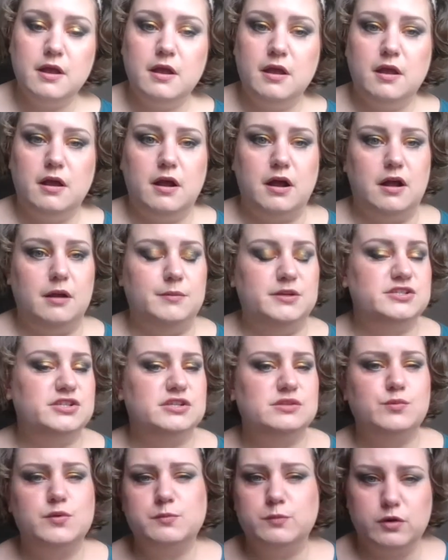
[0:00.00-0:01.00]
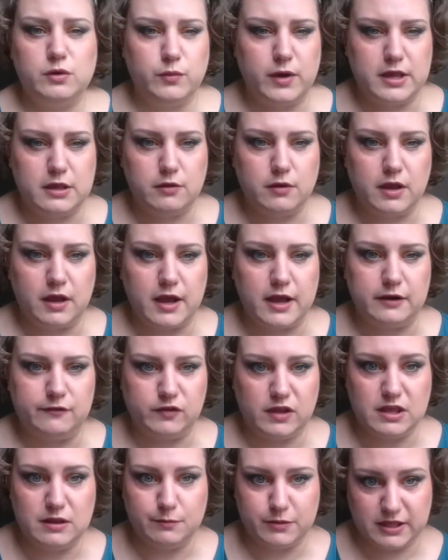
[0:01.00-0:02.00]
It's just one more way you can kind of
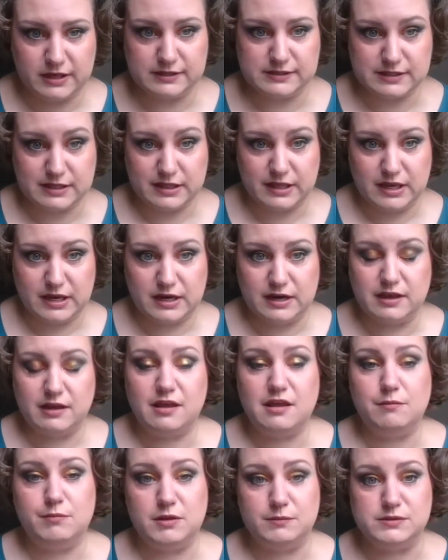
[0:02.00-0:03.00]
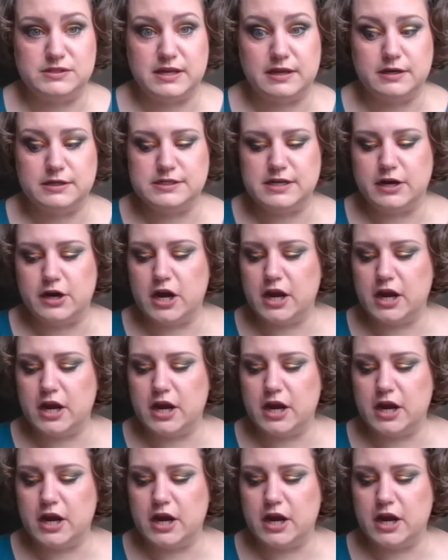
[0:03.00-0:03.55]
keep things clean and keep them sanitary.